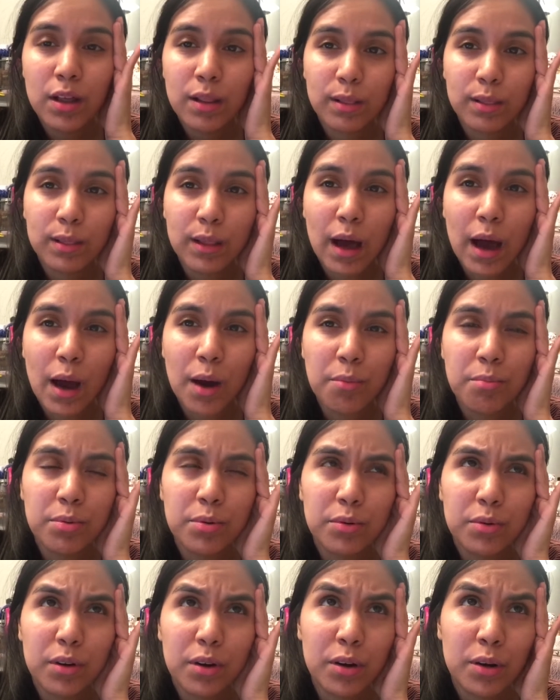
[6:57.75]
lab
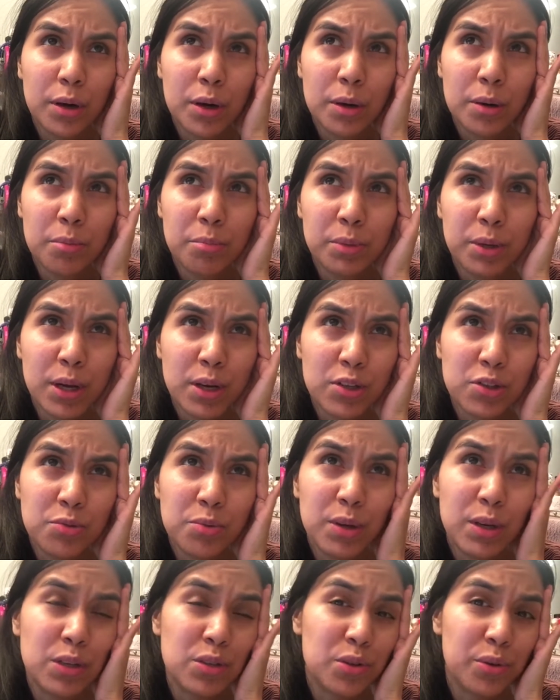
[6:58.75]
um next week
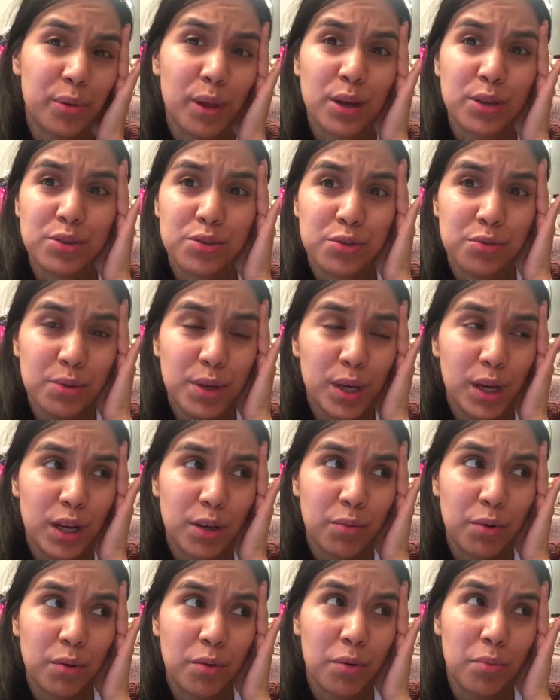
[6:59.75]
is our last week and
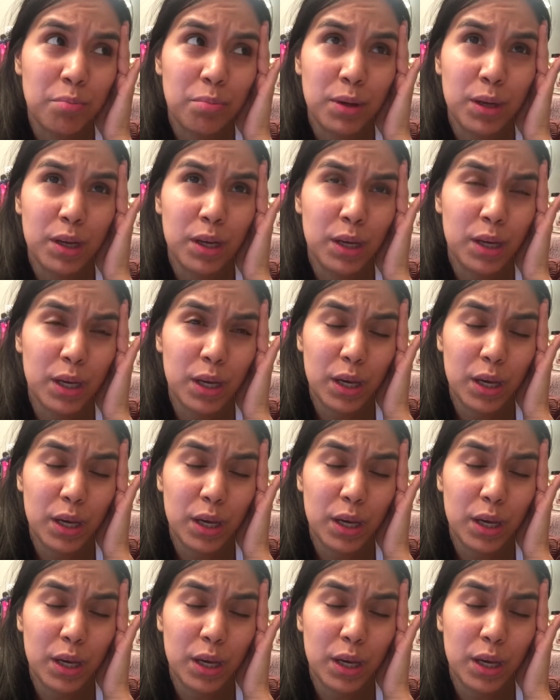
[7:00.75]
we won't be